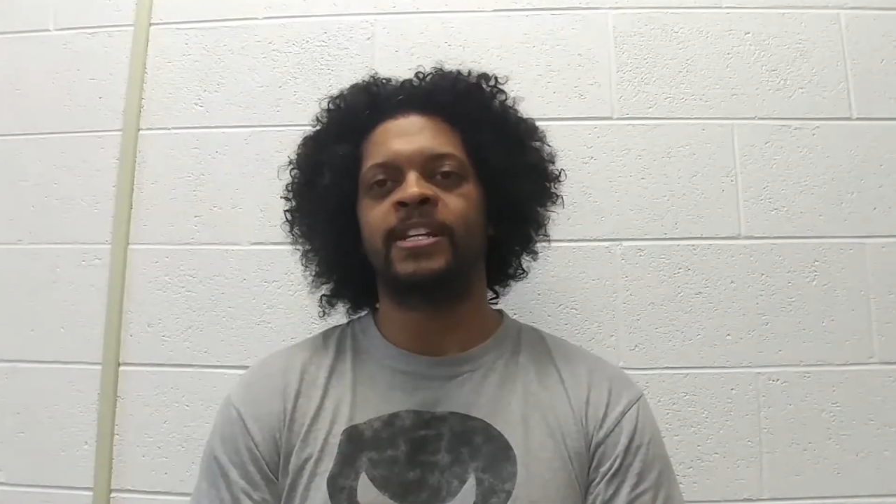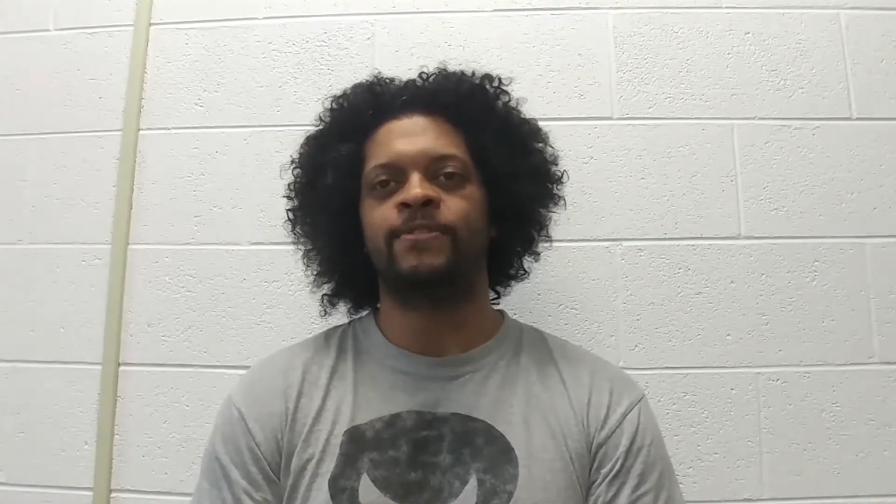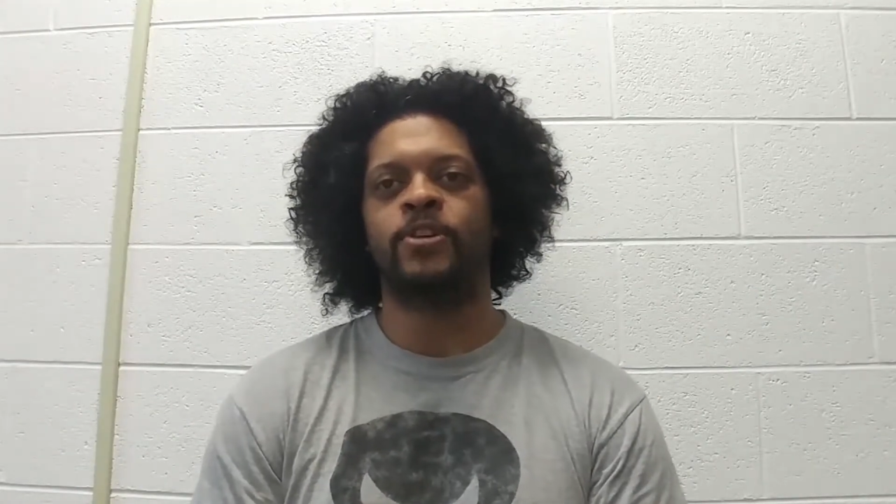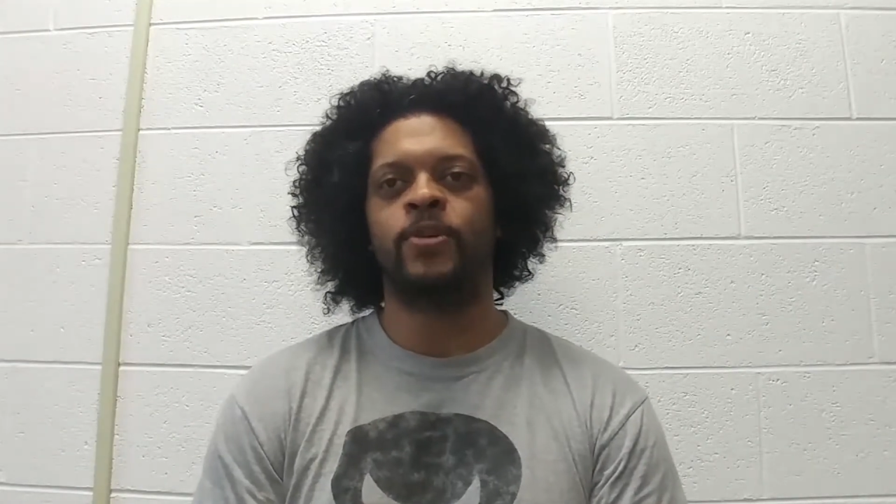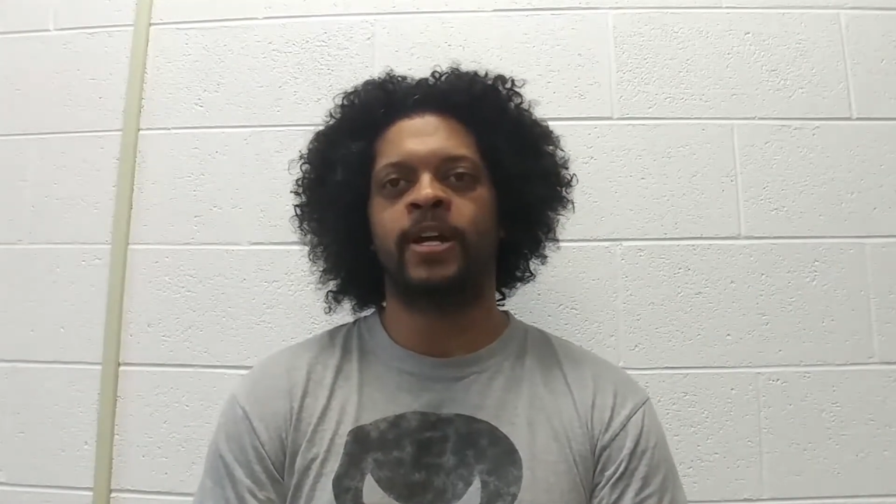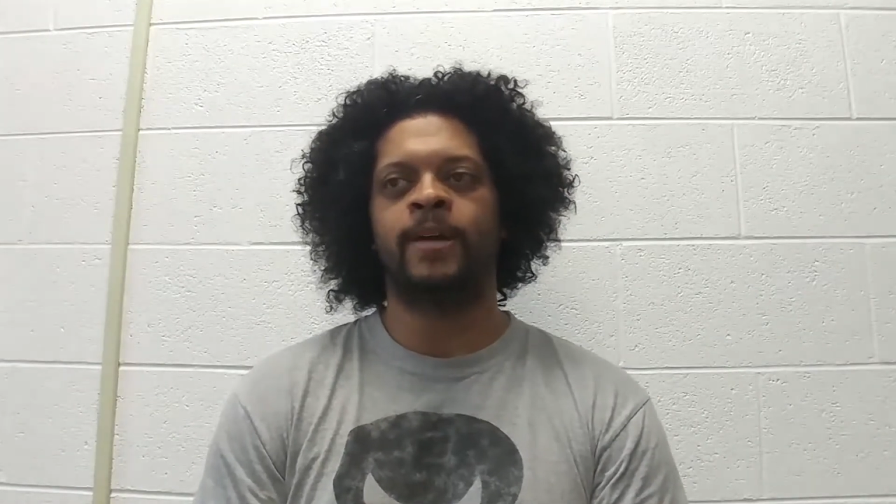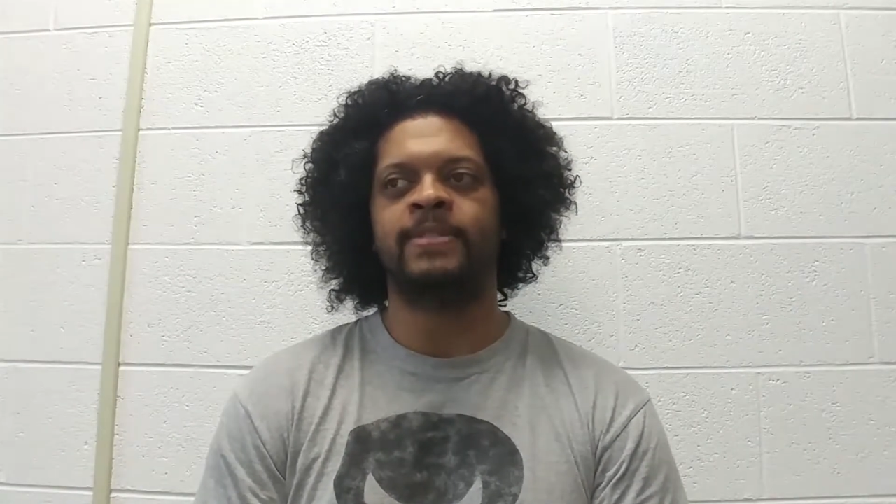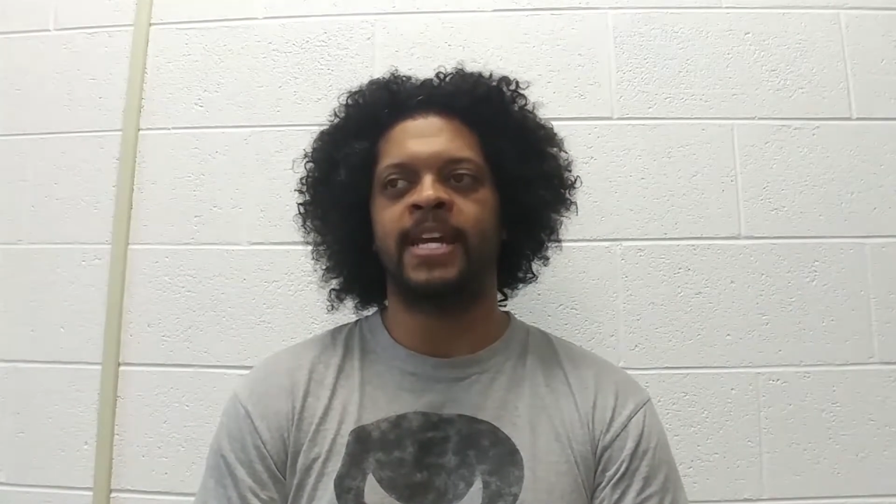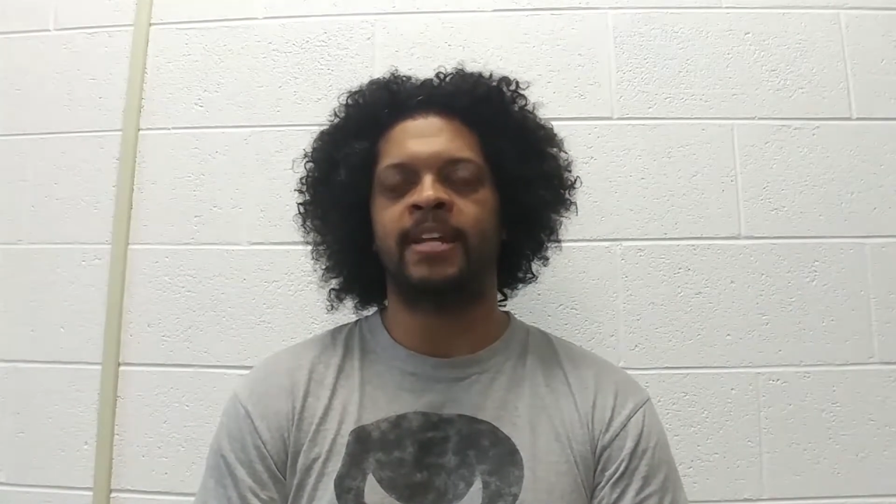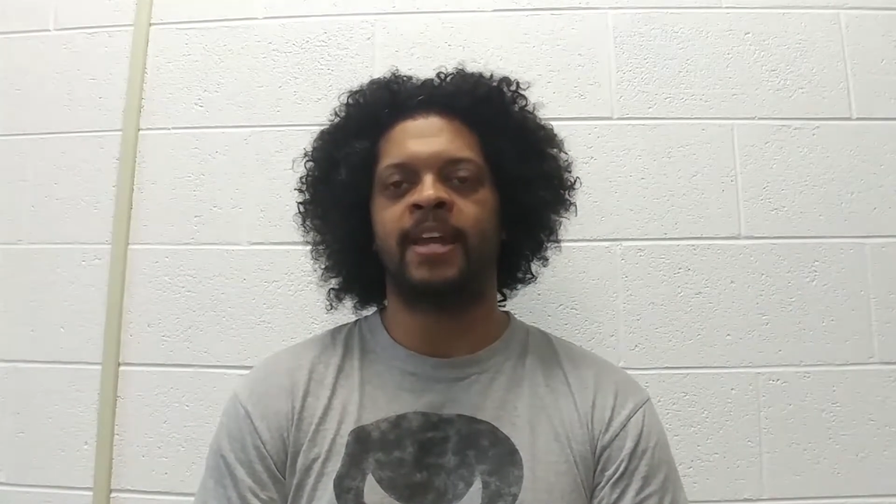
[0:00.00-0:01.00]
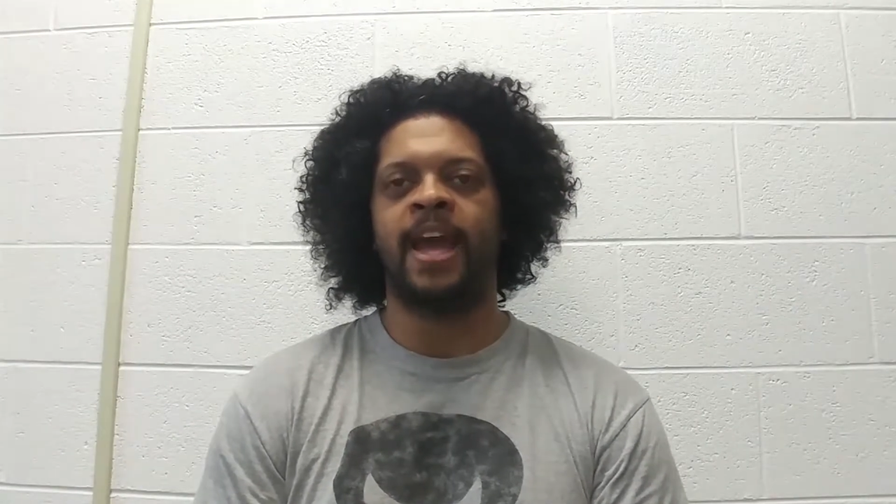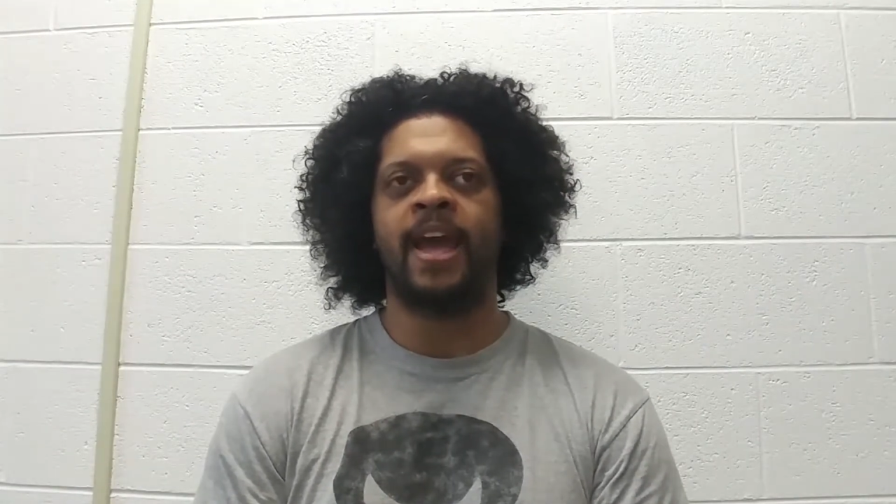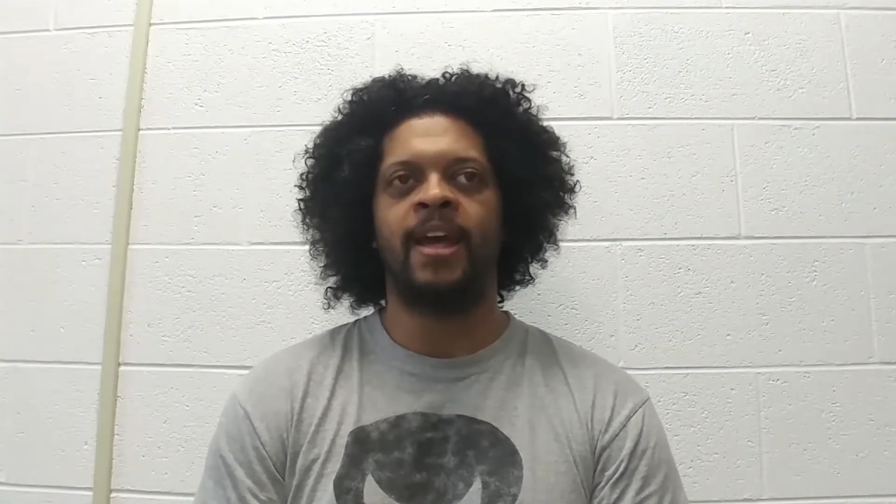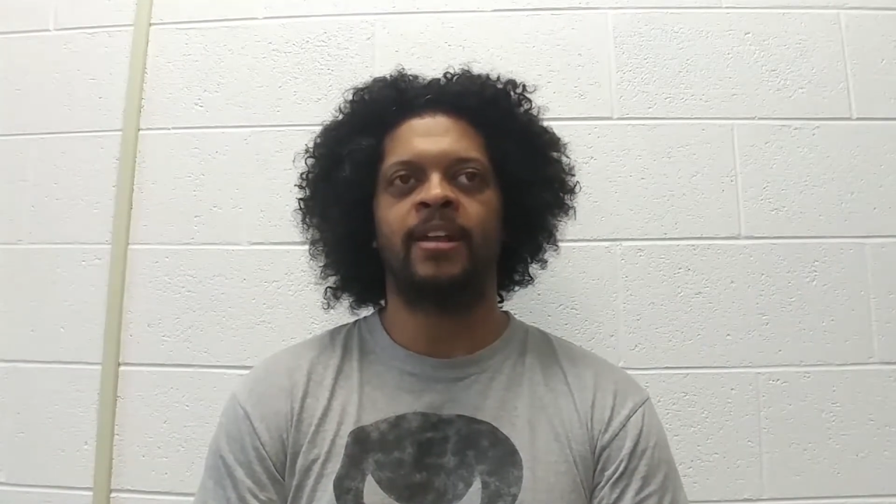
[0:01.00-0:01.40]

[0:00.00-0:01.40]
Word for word: I wanted to give you a quick update,